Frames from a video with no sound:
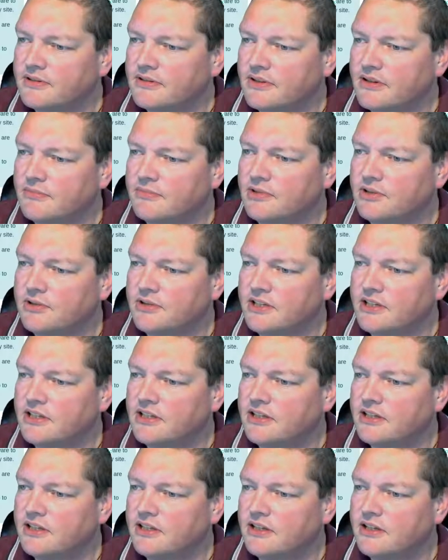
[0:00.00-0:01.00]
I'm naughty.
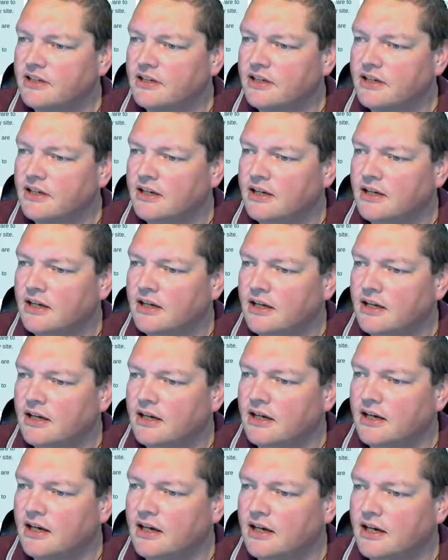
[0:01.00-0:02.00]

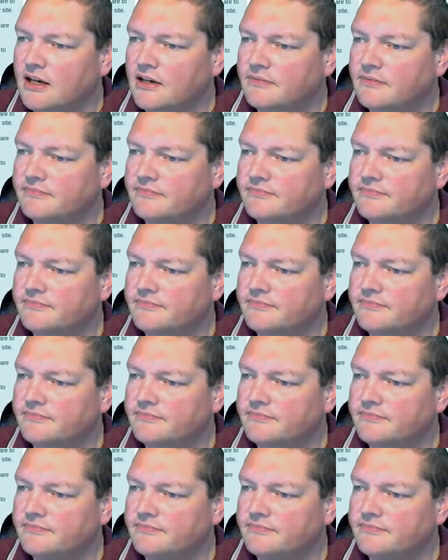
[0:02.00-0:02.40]
Okay.